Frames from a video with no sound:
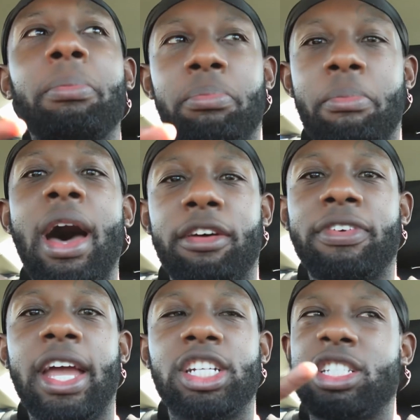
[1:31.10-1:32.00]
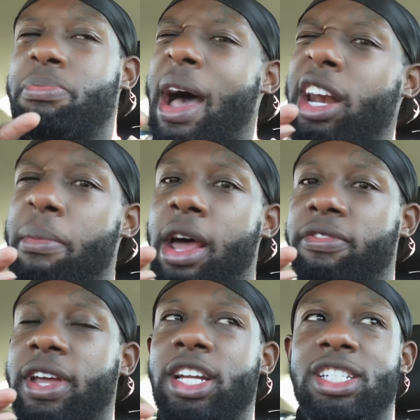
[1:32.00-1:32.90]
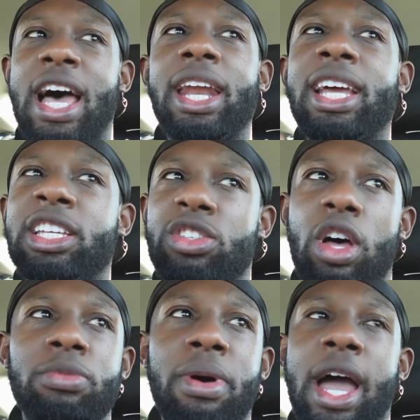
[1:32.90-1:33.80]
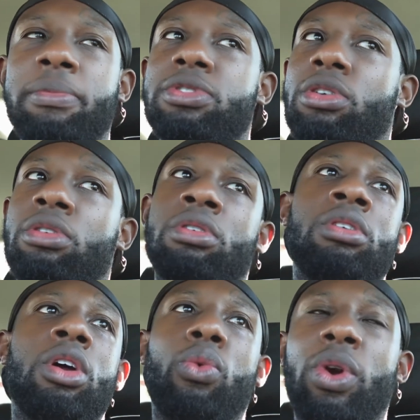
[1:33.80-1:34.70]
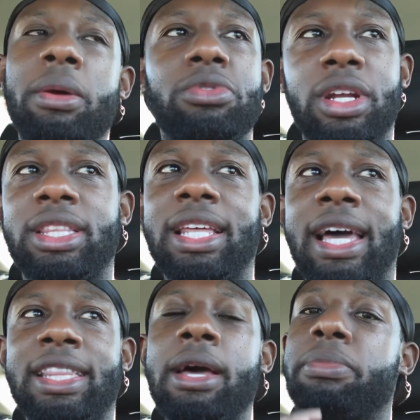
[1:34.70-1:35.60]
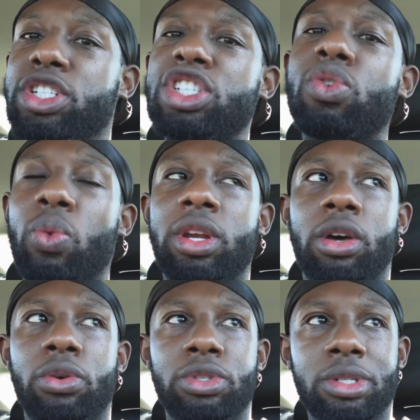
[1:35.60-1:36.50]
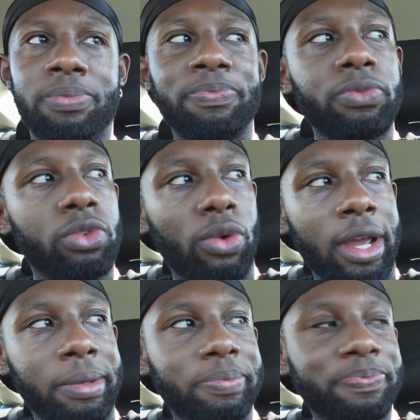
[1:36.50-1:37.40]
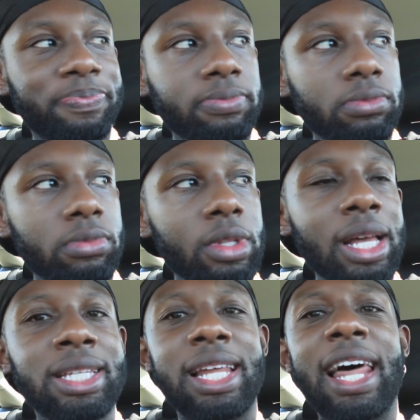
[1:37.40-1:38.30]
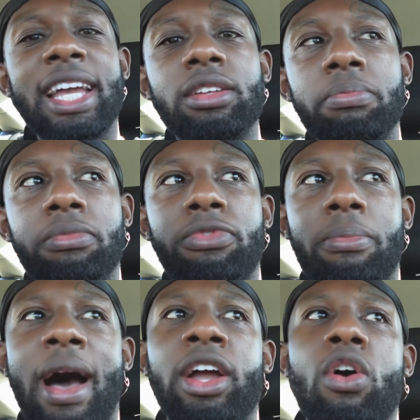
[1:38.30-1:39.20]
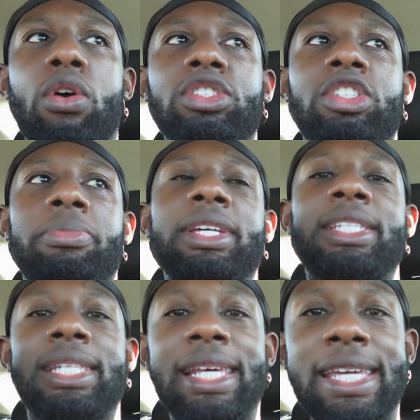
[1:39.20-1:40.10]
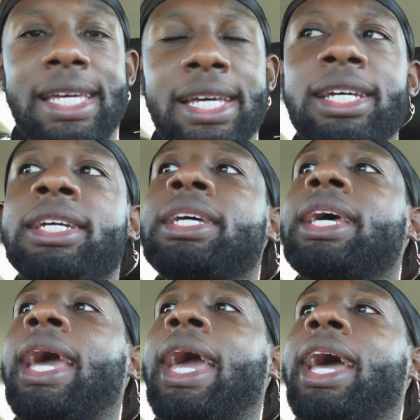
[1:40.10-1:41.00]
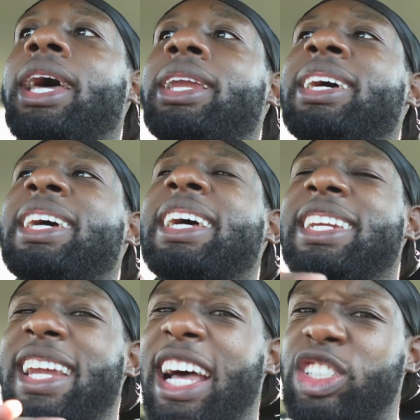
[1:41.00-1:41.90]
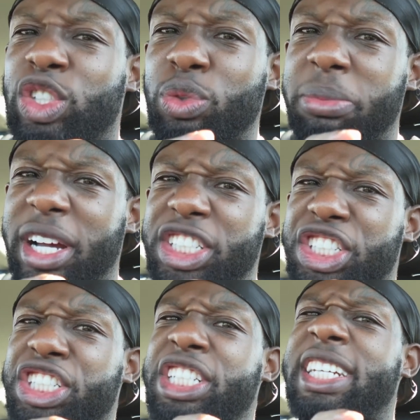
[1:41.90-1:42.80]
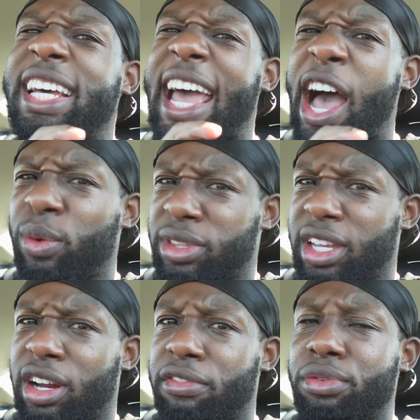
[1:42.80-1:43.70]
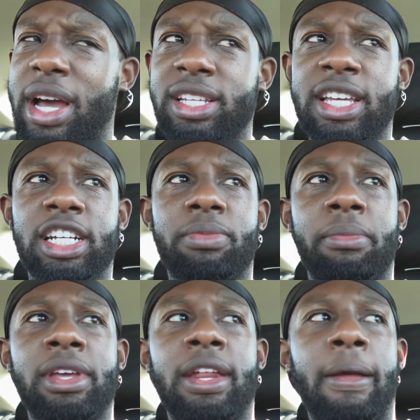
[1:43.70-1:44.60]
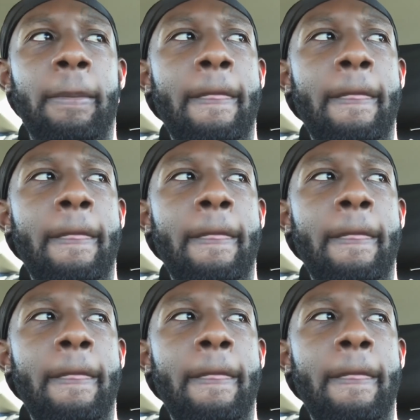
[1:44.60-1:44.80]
modifications, minor modifications, not exhaust pipes or rims or anything like that, but just the windows, right? Because I like for my cars to be sleek and not too much out there, if you guys catch my meaning.